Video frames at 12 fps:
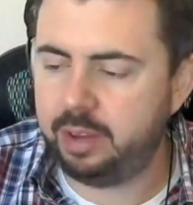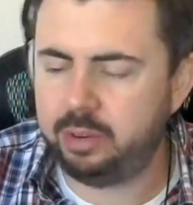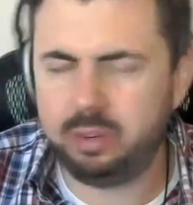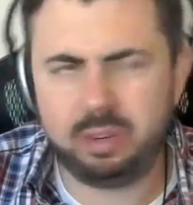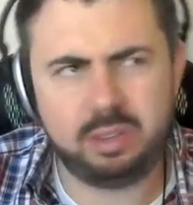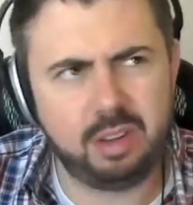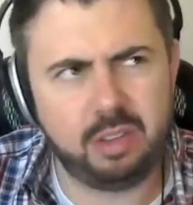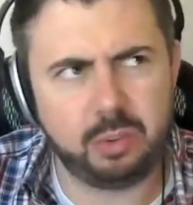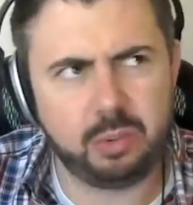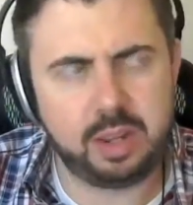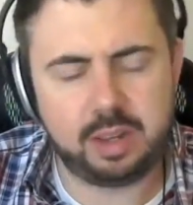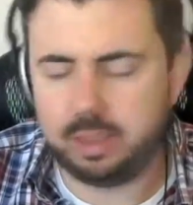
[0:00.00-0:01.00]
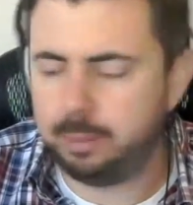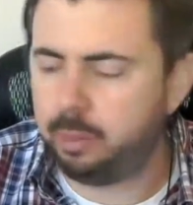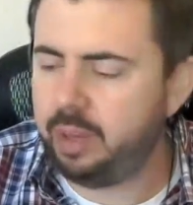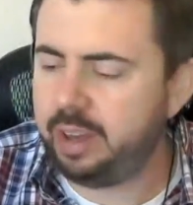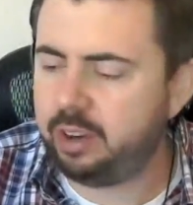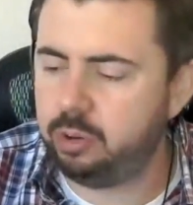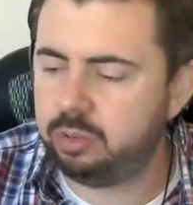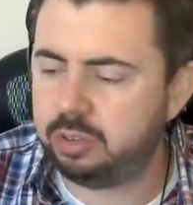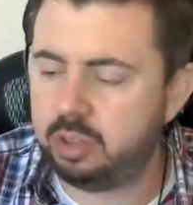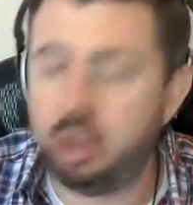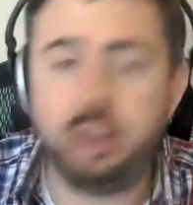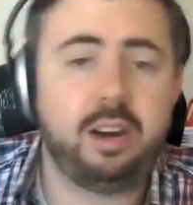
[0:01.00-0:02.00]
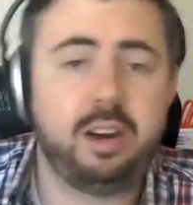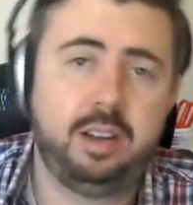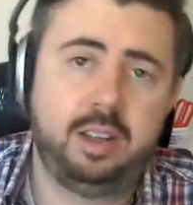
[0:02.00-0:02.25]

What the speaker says: the other week, The Black Coat's Daughter